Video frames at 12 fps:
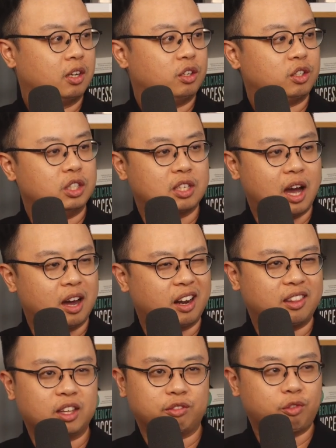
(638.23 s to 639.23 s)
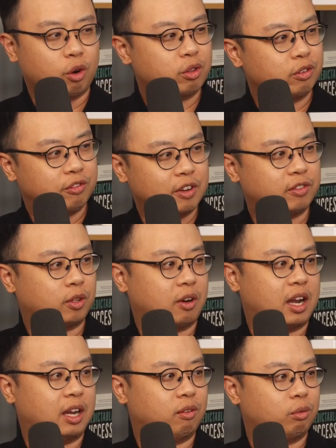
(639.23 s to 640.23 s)
She taught, I think, 4th or 5th
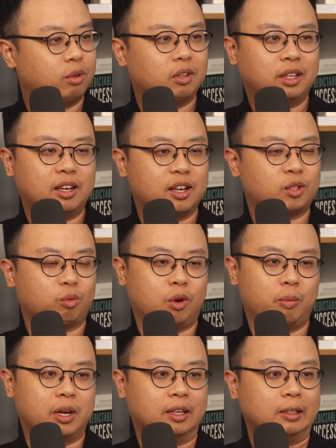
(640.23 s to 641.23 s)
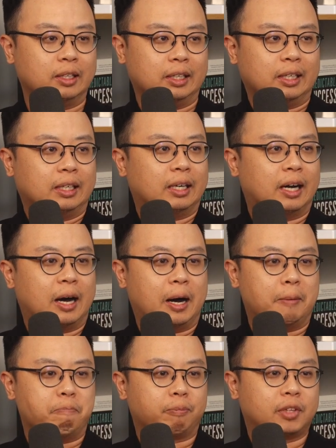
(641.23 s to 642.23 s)
grade, really nice woman.
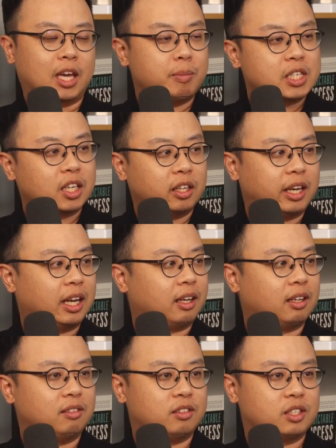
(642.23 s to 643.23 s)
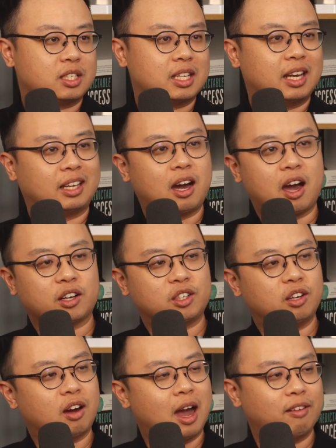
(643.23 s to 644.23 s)
Came into clinic and just said,
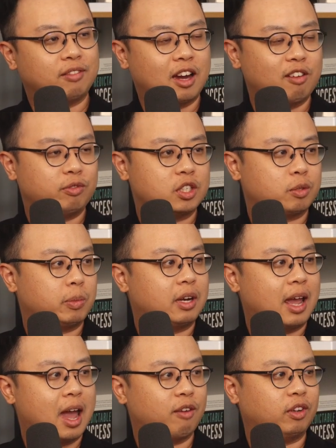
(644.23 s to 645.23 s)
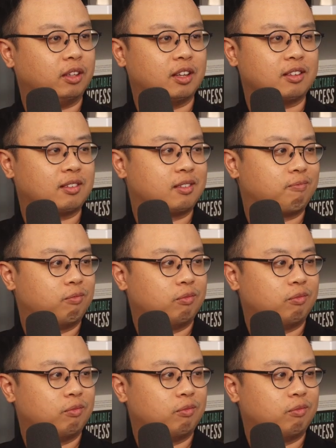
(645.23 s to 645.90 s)
gosh, I've just been having this,